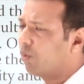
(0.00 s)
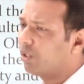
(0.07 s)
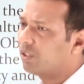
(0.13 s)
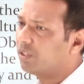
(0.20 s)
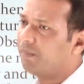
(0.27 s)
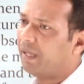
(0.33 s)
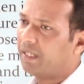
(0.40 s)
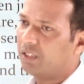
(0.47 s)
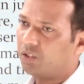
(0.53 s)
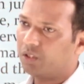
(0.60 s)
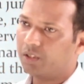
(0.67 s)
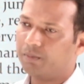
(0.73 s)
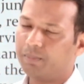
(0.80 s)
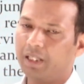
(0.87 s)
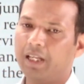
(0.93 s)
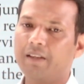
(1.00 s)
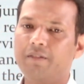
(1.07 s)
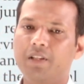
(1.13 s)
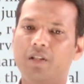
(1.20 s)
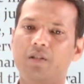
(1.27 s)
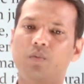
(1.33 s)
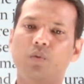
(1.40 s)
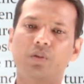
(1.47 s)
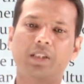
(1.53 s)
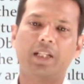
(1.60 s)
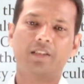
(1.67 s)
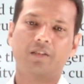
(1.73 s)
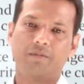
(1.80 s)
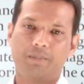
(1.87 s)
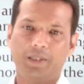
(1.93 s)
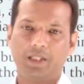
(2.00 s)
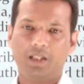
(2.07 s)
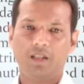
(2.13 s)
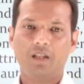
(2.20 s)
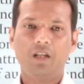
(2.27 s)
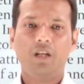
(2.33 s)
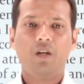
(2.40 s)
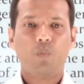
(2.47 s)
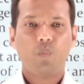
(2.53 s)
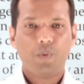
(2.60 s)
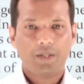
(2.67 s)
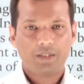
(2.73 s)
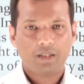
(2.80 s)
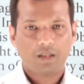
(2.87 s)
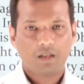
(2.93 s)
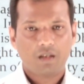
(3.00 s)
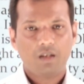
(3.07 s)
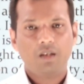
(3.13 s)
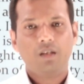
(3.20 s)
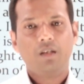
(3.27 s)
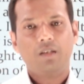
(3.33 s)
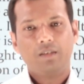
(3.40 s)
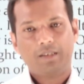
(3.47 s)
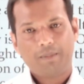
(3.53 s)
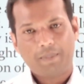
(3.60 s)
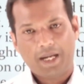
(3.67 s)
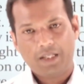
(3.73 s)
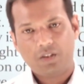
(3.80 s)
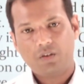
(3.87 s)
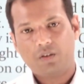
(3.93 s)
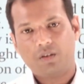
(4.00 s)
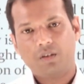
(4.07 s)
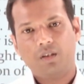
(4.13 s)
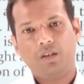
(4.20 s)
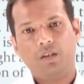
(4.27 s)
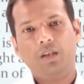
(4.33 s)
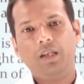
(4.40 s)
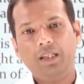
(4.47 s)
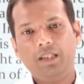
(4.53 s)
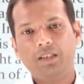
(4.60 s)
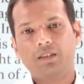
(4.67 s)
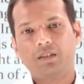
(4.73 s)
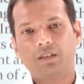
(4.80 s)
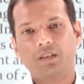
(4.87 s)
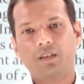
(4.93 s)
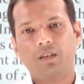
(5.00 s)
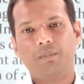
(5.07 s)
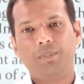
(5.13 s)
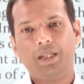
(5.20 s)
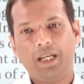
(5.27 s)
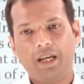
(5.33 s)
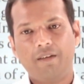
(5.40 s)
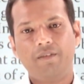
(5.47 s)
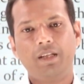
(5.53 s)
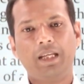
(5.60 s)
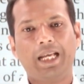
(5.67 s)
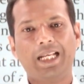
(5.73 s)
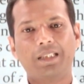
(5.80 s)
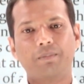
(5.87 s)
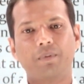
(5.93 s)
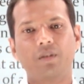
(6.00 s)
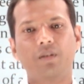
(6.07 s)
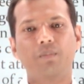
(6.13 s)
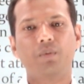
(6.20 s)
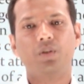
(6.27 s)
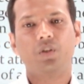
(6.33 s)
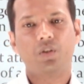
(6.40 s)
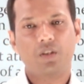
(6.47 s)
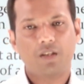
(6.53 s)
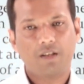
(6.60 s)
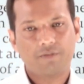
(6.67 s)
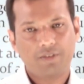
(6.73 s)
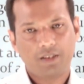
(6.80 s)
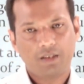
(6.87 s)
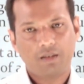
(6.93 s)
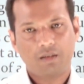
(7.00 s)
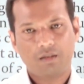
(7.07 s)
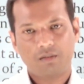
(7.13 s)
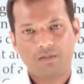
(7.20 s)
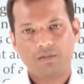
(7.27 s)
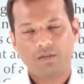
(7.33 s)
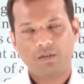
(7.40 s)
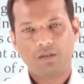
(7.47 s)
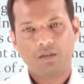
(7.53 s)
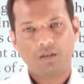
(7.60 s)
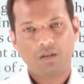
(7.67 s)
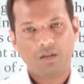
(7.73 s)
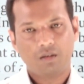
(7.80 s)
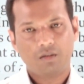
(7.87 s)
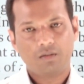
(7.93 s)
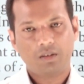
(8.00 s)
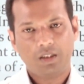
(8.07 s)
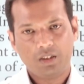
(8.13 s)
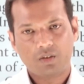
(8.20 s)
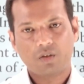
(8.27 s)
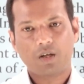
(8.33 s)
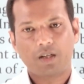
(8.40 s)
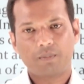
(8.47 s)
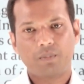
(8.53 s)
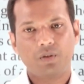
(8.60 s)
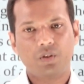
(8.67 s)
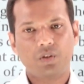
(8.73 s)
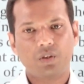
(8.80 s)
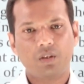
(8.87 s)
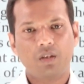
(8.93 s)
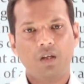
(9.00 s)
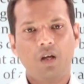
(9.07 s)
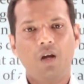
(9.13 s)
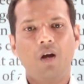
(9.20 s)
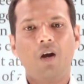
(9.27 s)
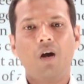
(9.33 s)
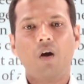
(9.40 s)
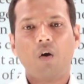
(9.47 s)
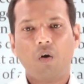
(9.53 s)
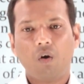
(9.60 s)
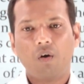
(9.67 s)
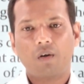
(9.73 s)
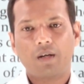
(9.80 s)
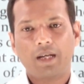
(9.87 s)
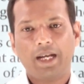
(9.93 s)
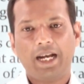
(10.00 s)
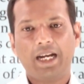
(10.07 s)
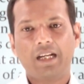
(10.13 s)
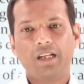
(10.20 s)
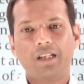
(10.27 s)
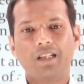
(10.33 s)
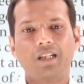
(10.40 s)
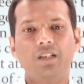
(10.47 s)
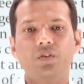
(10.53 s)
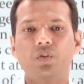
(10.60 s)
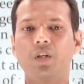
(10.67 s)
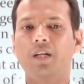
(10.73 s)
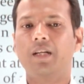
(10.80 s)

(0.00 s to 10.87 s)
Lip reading: is the manager's behavior in those kinds of meeting? Whether the manager is behaving as per the position of the his or her position, or and the cultural